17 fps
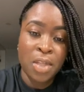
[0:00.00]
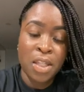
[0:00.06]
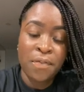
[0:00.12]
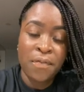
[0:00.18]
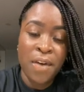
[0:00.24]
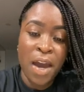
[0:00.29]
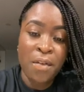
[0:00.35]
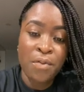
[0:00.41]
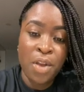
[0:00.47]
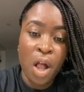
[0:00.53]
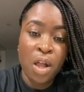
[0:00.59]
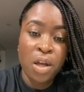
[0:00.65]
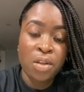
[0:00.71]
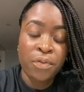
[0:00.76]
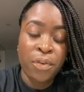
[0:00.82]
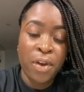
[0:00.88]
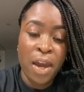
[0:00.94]
It's
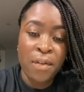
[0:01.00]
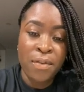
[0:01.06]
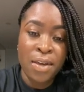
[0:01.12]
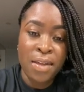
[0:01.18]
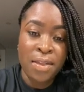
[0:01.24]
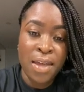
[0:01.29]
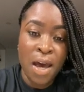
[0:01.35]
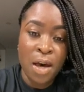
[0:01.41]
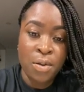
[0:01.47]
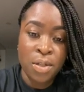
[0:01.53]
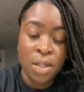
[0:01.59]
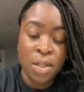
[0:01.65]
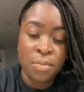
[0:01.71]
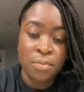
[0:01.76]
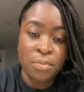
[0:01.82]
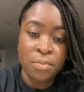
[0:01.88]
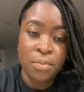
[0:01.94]
$5 for every
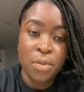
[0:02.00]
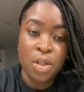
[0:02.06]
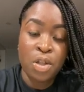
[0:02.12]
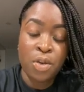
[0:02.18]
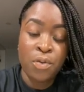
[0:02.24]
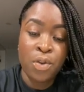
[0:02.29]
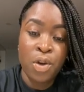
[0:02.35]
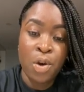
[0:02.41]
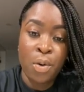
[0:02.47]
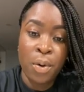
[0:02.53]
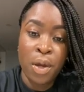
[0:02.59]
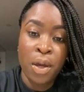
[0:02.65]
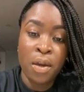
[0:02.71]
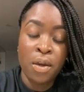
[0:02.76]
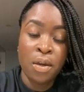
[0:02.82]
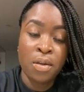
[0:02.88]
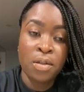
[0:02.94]
1,000. So if you're
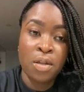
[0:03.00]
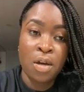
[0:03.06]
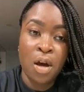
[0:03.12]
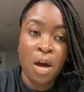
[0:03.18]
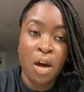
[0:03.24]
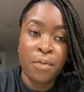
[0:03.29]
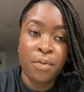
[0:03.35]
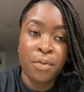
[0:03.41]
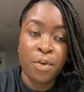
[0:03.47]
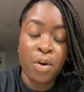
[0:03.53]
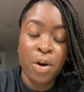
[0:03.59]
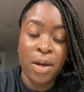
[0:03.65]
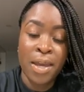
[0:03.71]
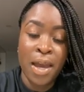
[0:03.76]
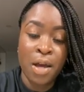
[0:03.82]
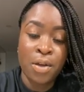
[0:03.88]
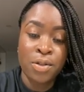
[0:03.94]
going to offer or
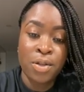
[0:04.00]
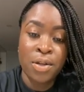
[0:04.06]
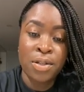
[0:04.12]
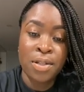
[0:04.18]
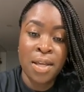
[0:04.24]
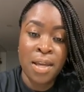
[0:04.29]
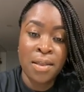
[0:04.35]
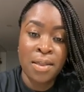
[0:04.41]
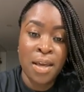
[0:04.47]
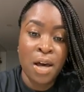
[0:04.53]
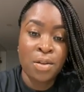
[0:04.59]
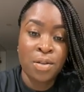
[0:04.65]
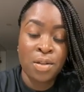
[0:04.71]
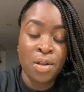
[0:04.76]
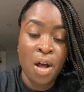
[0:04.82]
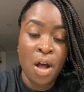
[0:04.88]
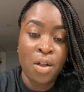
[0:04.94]
counter
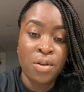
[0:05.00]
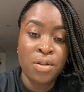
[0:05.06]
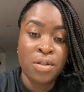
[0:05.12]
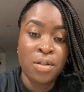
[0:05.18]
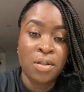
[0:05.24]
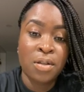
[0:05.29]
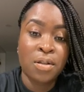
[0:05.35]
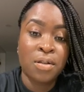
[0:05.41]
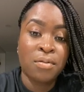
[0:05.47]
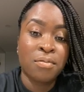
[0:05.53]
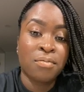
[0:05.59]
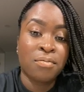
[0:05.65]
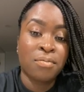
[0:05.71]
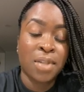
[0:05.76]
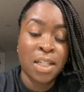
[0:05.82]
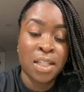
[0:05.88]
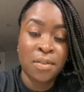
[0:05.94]
$10,000,
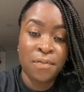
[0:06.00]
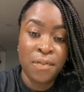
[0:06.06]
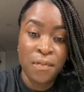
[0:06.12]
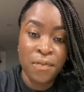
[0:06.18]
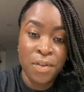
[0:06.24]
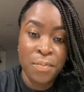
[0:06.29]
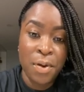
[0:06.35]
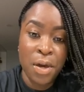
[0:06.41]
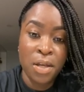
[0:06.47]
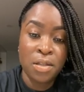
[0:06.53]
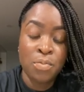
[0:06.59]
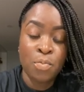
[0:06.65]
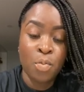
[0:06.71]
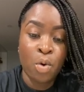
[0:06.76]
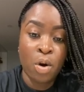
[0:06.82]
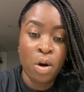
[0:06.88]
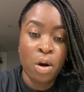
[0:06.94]
that's $50
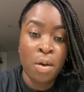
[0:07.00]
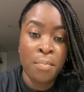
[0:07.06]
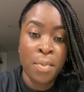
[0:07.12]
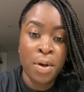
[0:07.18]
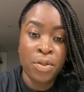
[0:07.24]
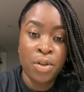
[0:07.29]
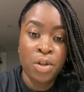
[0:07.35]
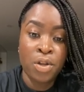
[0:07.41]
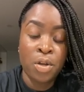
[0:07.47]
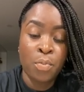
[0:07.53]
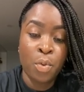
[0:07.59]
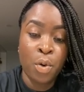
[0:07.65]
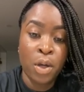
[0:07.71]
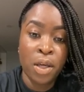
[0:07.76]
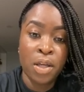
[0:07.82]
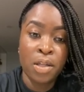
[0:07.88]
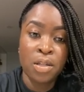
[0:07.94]
more a month on your
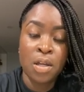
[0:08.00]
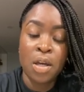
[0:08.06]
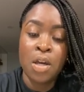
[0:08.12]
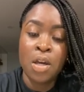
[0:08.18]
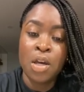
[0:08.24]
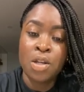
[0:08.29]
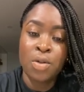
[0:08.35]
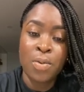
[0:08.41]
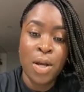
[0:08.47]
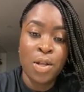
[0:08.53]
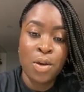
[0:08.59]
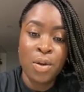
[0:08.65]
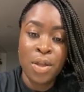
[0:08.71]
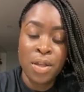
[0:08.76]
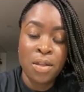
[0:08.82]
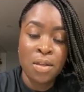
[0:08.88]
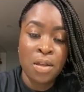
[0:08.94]
mortgage. So I
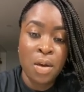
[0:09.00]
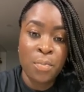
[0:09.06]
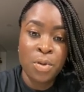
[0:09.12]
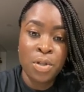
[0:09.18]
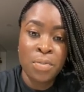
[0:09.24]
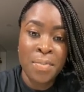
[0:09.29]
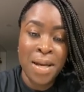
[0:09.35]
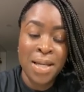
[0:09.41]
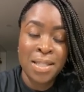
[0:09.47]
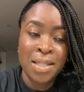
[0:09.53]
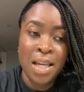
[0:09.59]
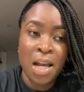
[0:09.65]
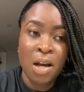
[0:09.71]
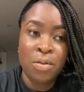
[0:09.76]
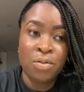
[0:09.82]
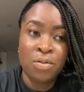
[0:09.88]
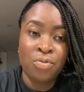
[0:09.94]
know that the numbers might
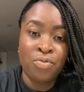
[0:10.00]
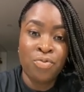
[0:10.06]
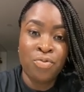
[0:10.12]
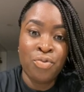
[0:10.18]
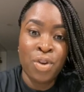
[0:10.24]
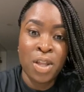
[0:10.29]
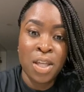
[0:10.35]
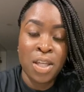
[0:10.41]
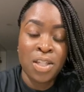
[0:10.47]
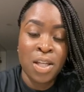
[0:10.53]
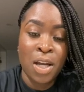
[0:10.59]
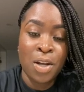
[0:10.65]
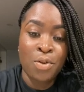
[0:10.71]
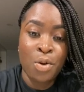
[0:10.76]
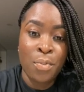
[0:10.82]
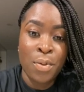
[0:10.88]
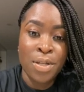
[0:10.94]
sound really
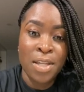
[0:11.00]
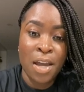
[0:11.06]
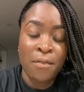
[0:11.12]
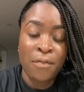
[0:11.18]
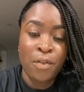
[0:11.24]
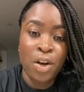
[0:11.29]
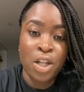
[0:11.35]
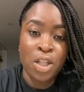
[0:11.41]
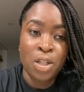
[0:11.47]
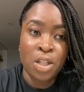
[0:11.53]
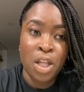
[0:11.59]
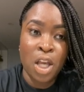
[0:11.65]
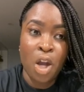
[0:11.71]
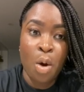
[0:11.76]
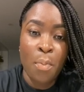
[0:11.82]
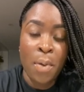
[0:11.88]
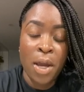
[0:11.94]
ginormous at first, and
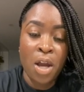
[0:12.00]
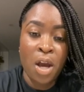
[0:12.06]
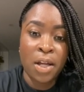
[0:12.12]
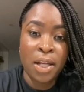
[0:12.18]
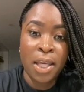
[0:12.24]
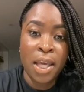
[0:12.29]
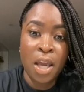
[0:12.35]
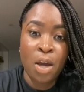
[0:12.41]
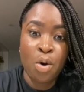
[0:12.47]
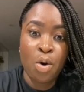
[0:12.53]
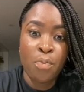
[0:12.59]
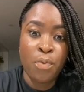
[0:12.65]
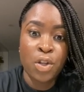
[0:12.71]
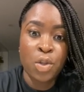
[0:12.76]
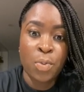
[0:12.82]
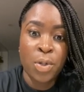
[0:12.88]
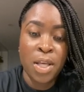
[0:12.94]
like, oh my God, I can't go
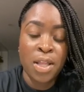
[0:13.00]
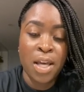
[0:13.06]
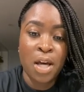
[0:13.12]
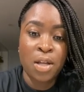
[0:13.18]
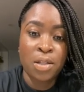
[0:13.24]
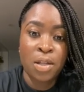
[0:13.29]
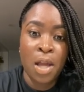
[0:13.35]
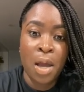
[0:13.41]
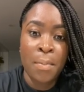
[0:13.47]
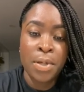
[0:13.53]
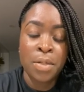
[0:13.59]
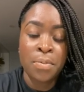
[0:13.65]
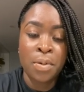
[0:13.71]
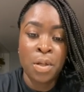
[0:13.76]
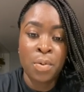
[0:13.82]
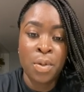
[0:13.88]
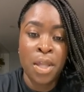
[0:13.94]
over 20,000. How much
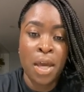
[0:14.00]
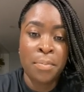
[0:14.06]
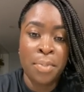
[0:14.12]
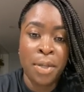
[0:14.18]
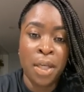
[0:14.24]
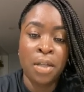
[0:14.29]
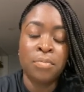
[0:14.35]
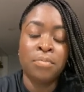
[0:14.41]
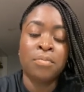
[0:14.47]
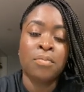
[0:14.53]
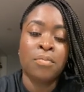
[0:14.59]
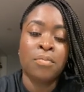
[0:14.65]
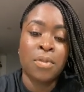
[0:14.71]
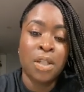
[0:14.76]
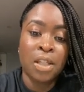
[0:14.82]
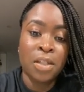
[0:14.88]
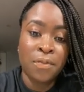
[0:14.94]
money will that be?
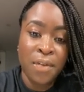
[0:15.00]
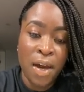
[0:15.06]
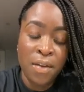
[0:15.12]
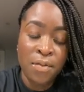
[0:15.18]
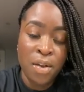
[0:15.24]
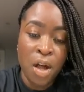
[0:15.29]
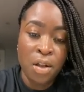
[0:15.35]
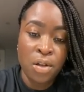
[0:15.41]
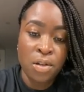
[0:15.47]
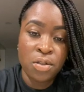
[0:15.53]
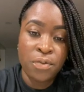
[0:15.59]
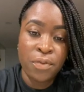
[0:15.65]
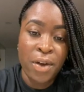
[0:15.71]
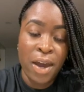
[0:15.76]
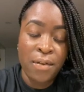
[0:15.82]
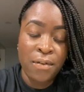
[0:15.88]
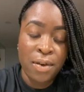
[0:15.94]
It's $5
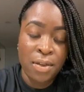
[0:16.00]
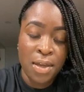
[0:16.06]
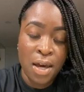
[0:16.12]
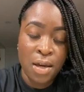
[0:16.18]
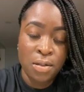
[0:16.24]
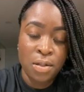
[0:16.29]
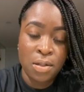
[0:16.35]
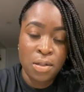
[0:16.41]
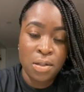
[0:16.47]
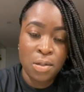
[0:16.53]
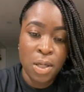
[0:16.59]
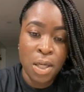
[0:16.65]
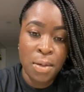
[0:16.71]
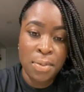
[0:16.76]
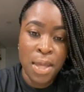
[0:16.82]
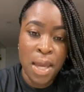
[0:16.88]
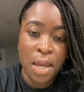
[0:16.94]
for every 1,000. So
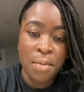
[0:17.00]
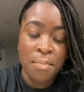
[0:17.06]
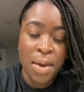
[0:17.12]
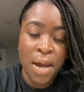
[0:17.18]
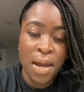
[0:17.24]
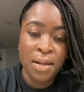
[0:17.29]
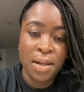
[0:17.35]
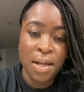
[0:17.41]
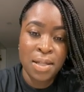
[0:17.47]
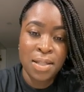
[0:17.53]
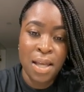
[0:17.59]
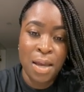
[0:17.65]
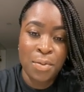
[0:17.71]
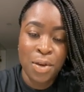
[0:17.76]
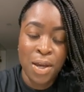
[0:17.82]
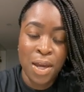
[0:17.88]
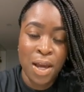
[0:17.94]
keep that in mind next
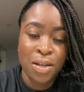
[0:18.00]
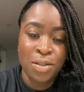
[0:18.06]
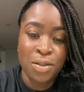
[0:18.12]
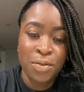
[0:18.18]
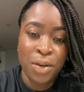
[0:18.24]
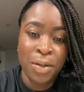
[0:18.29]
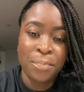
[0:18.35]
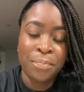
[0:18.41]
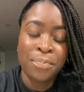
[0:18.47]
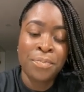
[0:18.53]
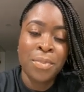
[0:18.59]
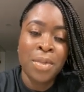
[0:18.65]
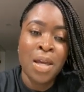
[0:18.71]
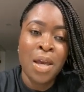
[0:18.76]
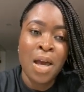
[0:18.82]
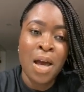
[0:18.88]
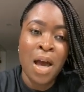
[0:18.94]
time you're countering.
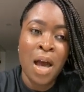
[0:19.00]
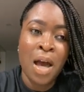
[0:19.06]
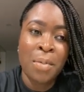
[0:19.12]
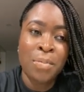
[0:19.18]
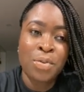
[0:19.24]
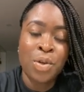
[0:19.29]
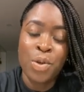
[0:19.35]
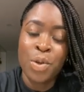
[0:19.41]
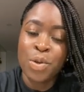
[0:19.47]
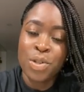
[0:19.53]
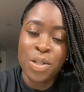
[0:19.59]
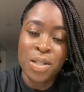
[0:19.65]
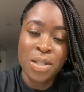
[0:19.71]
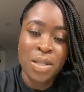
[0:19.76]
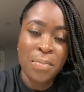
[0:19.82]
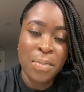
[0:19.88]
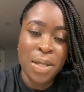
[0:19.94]
So those are
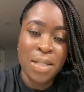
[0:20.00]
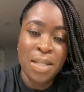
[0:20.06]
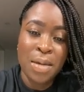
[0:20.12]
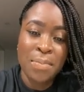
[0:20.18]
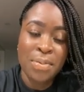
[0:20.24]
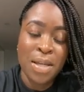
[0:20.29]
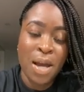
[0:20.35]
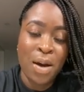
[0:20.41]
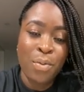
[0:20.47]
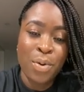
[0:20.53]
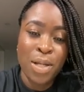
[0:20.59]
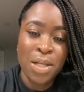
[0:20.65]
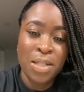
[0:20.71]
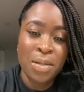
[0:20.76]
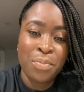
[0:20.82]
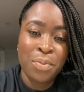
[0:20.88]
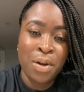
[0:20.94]
just some of the tips that I
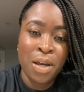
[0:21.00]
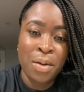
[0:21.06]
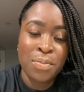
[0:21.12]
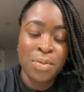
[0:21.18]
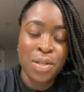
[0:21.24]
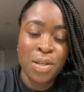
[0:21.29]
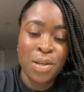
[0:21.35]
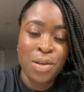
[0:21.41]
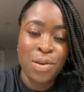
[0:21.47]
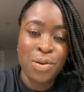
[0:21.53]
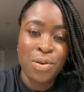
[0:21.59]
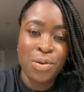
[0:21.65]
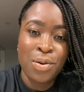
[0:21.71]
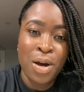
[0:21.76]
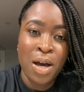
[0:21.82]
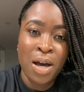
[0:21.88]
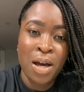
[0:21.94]
wanted to bring up to
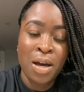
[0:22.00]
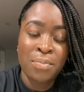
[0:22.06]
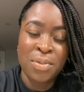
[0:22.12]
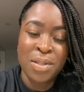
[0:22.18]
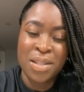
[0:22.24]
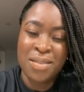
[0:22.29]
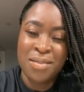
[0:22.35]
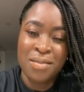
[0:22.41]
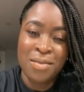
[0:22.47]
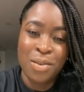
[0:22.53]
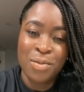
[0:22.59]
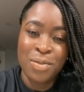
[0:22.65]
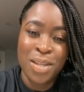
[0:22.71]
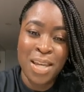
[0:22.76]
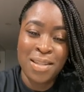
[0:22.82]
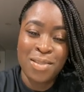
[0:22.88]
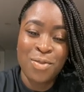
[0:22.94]
you. Just
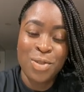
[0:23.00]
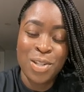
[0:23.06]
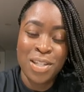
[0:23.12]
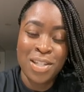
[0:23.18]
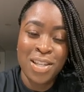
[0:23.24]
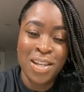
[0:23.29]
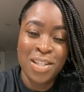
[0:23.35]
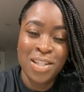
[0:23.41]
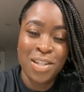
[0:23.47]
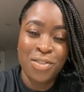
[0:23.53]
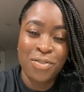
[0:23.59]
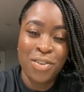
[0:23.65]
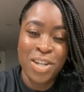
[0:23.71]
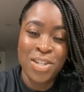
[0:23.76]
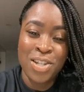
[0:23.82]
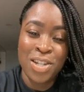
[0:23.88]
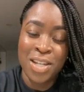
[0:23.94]
take those into
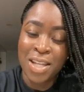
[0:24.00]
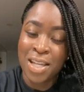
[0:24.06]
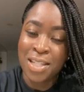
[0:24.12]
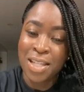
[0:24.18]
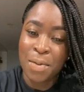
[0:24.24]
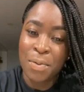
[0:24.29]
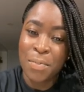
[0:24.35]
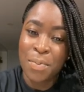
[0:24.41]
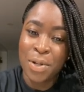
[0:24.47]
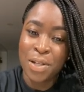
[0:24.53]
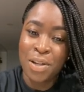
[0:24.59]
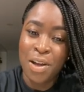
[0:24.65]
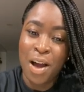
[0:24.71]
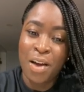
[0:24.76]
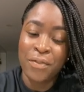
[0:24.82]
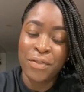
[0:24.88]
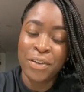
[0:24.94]
consideration the next time you put in
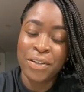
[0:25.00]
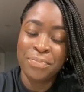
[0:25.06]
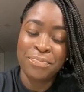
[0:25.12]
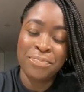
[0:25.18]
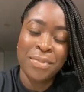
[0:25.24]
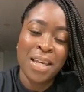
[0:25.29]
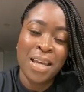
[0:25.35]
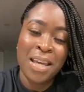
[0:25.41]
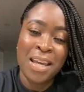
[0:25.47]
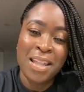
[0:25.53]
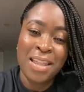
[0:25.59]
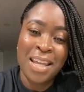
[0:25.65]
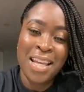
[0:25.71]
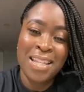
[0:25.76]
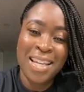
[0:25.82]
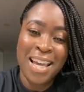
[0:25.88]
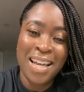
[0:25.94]
the offer.
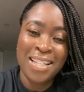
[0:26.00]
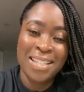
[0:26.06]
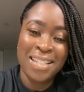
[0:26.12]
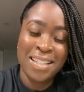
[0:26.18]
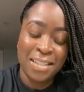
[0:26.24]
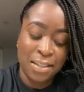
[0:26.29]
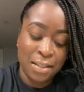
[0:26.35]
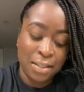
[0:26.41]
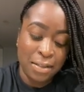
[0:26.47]
Thanks, guys.